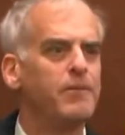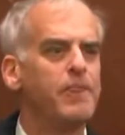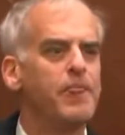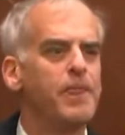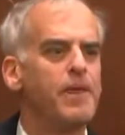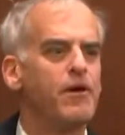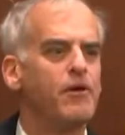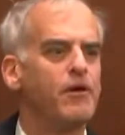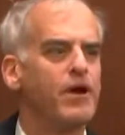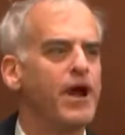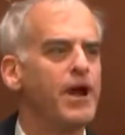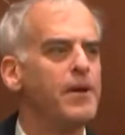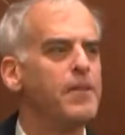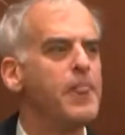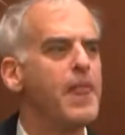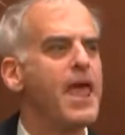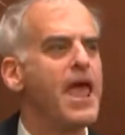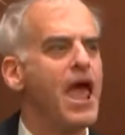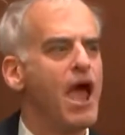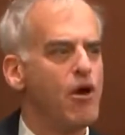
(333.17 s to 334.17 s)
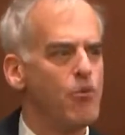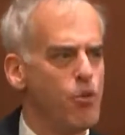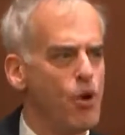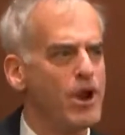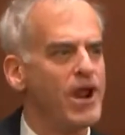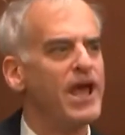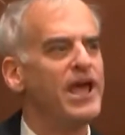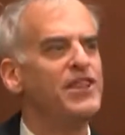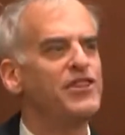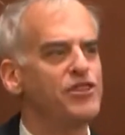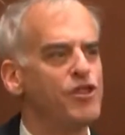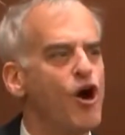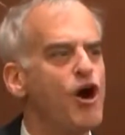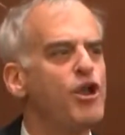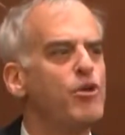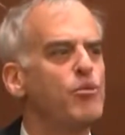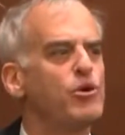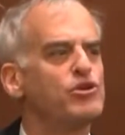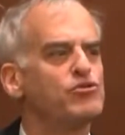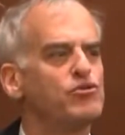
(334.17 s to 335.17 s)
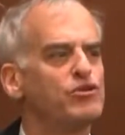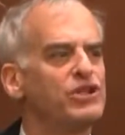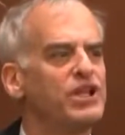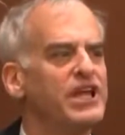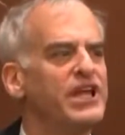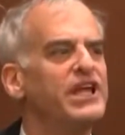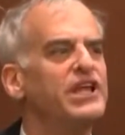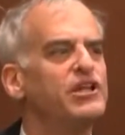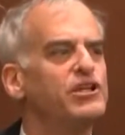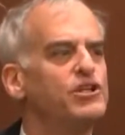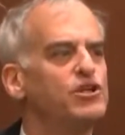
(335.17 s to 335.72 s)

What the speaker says: okay? And what I thought it was related